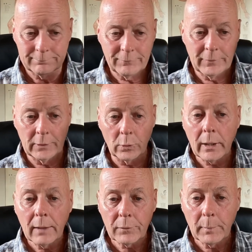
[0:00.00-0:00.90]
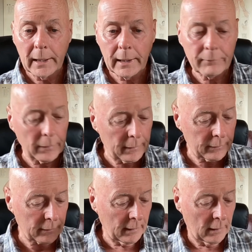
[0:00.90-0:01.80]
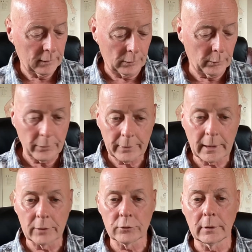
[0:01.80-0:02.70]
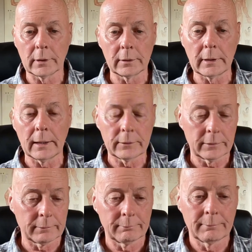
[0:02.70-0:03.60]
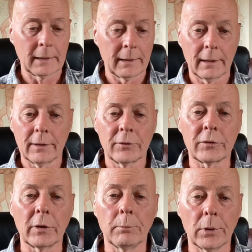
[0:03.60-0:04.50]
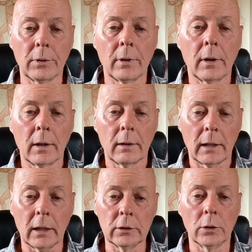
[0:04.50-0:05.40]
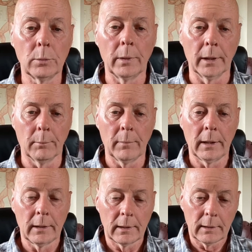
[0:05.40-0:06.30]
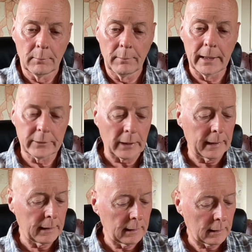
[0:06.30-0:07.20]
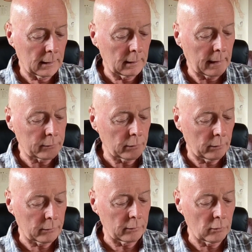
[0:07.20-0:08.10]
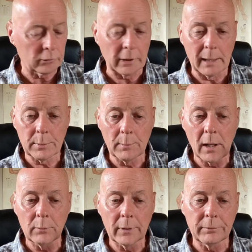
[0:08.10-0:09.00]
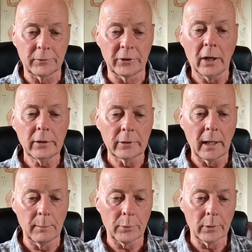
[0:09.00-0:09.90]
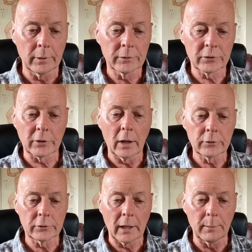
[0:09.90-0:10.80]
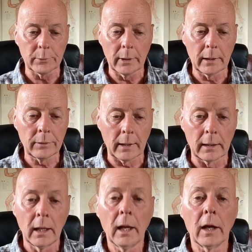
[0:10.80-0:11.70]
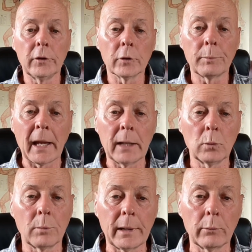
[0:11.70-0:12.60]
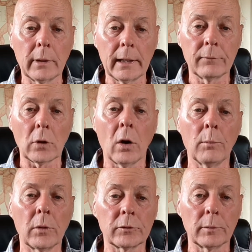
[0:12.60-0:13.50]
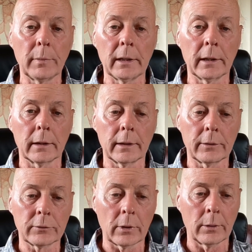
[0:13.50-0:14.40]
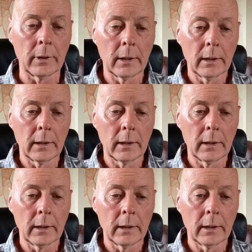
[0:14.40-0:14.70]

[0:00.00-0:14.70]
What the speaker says: if you don't have the money for this, go to the kitchen and get simple aluminum. Make tiny little electrodes and just tape them on with duct tape or scotch tape or anything, and your pain will be relieved almost immediately. So